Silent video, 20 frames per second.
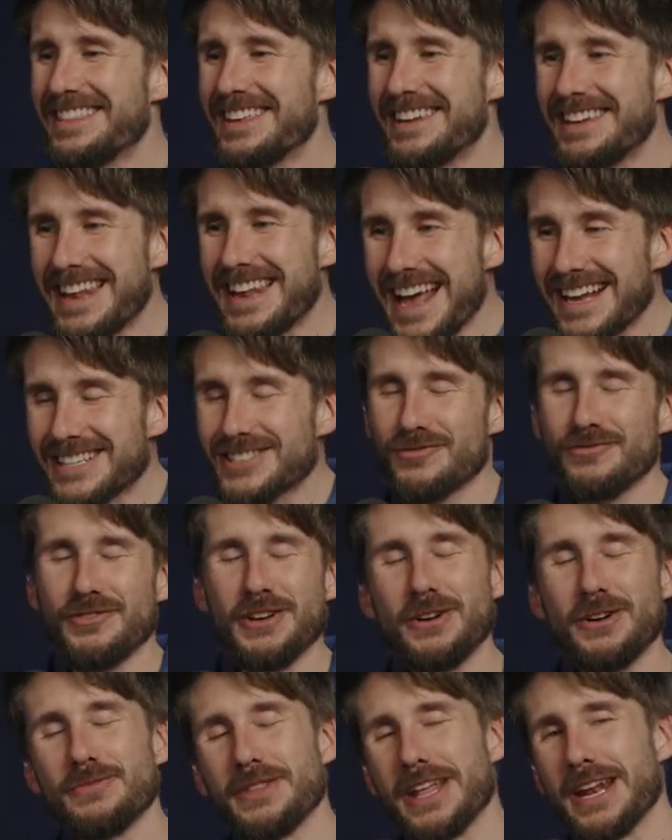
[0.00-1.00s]
the next
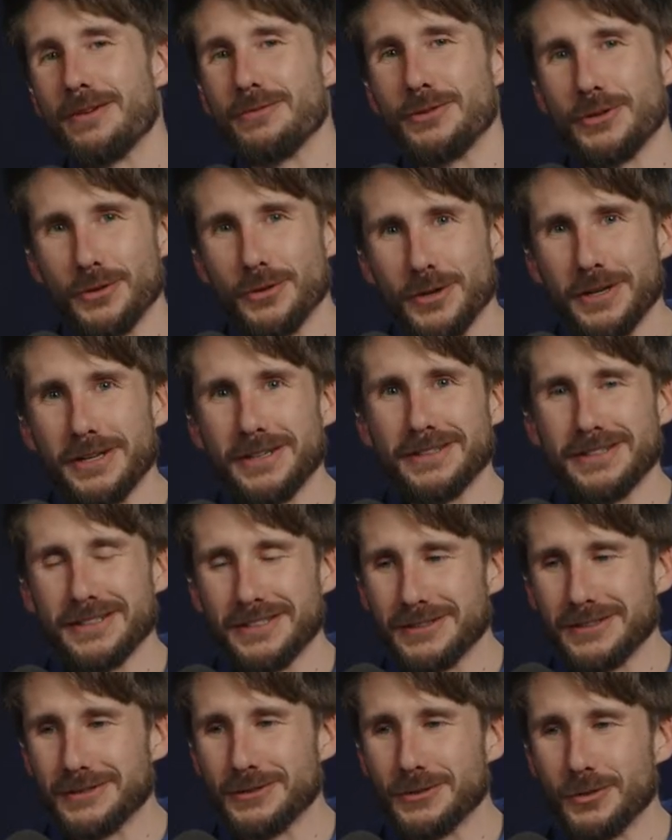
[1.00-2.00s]
film that I'm doing,
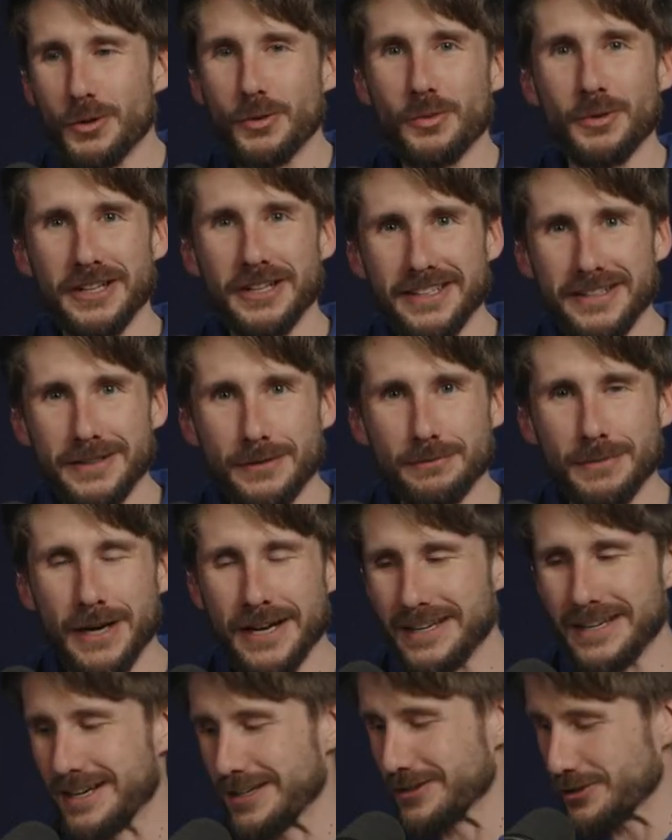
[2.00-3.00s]
Lord willing,
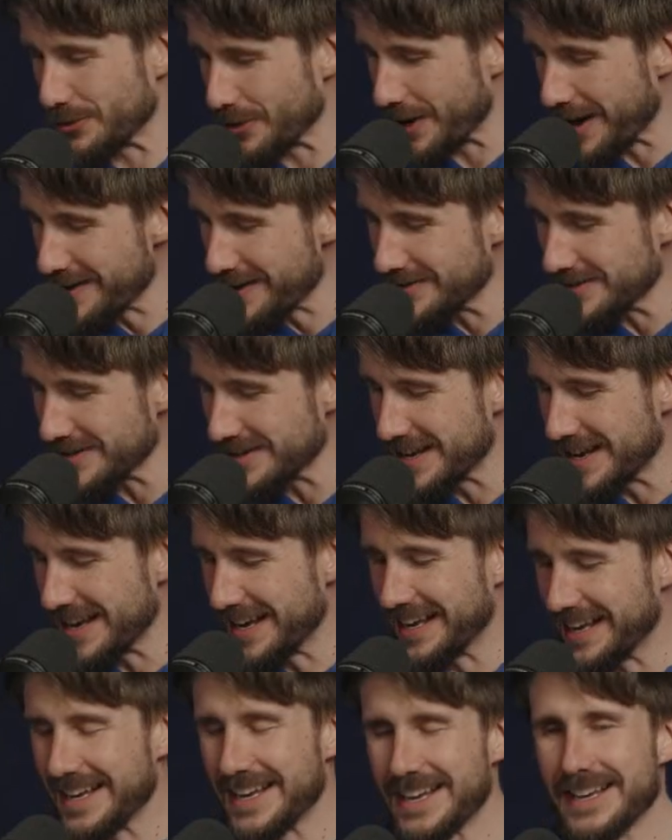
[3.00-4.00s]
by God's grace,
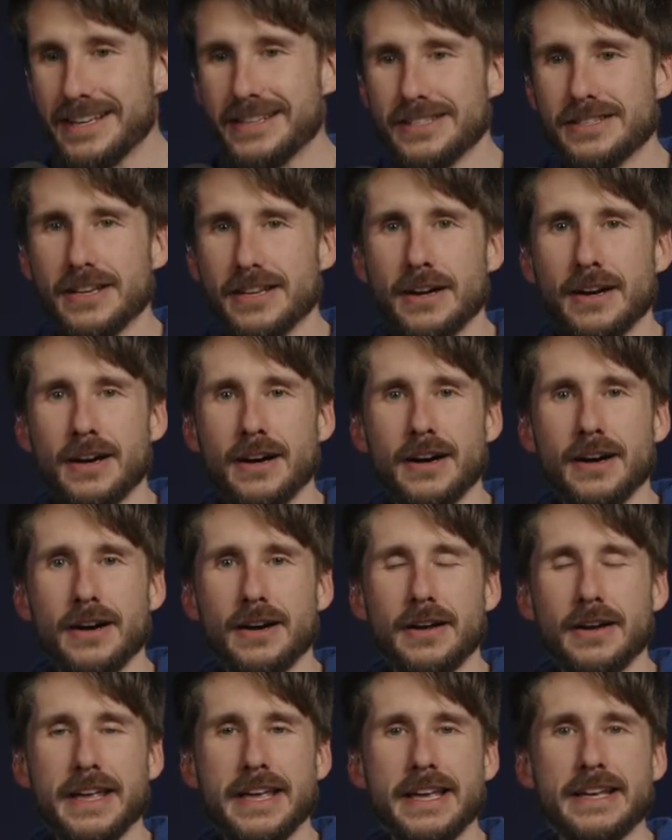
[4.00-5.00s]
is
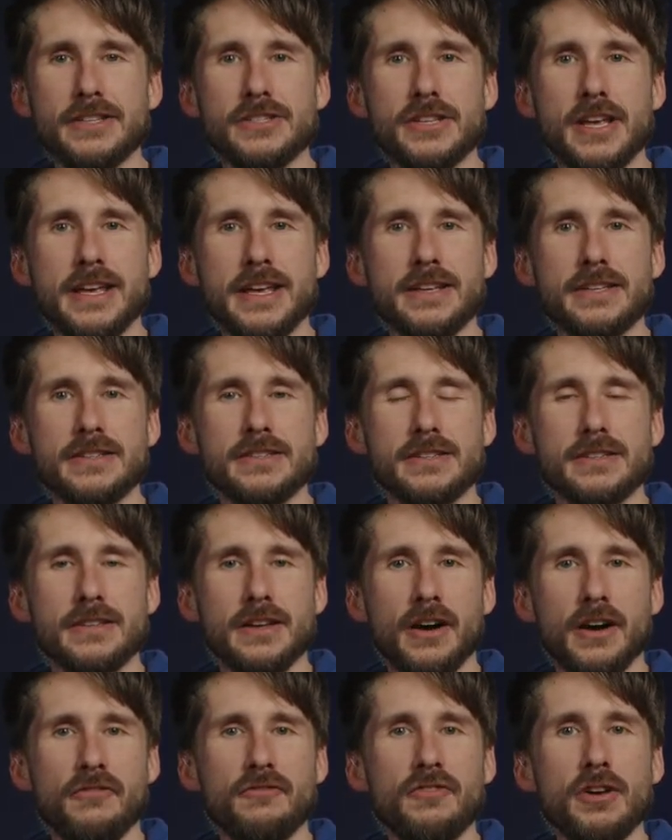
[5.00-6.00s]
uh, is is
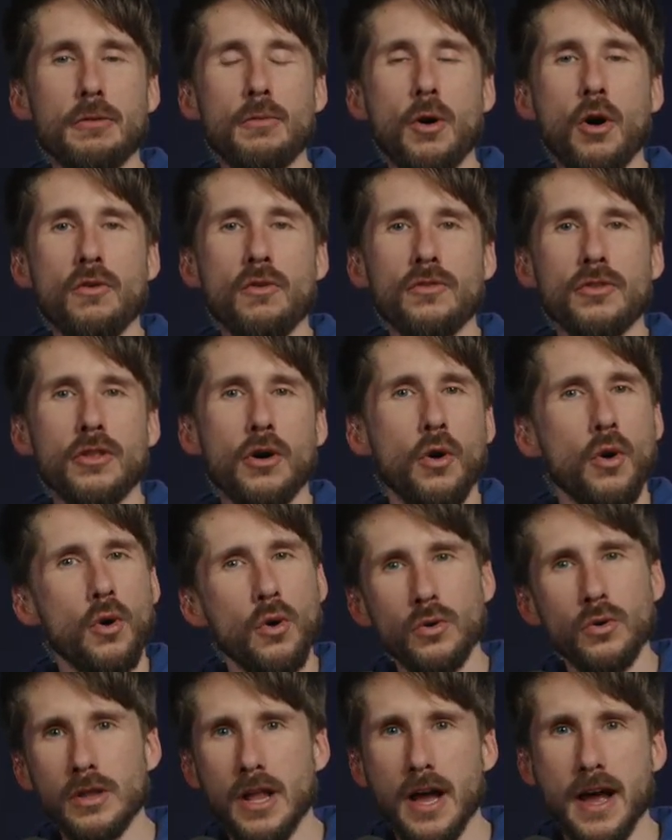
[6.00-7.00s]
a film over the
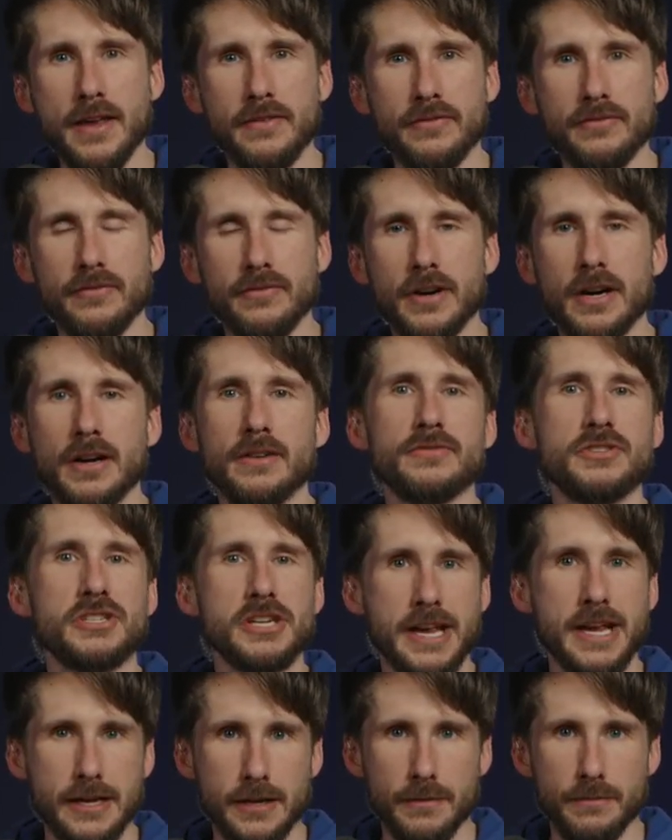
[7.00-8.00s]
whole life of
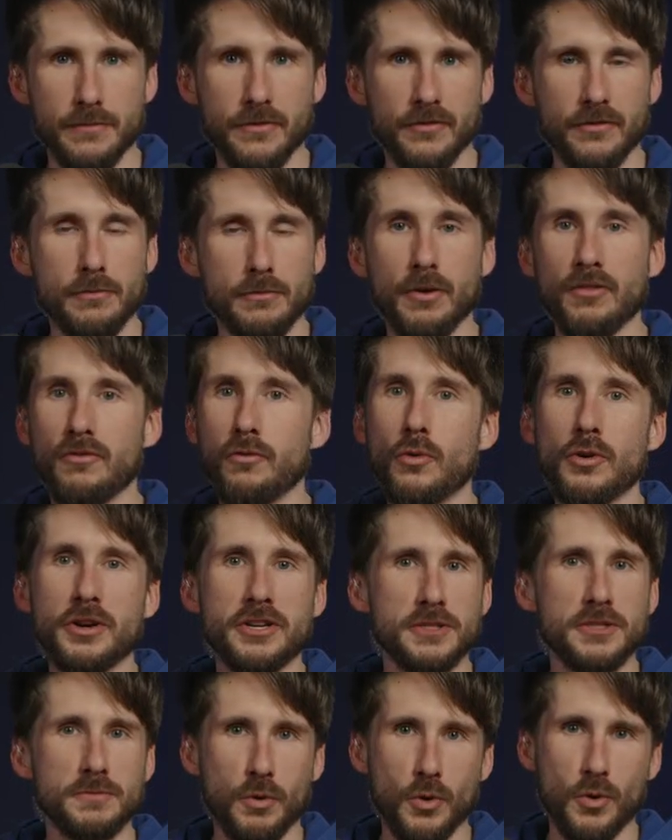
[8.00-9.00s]
Jacob, from before
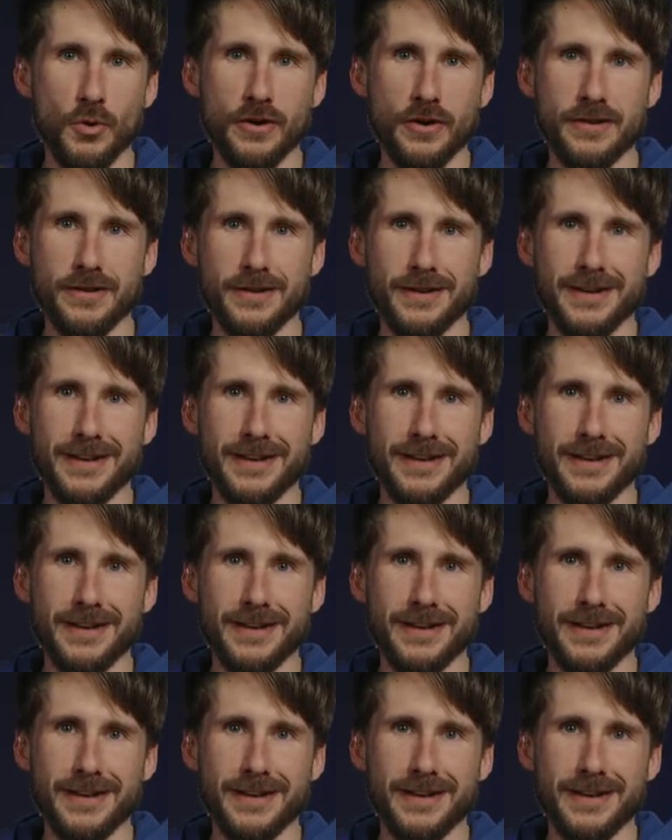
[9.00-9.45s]
he's born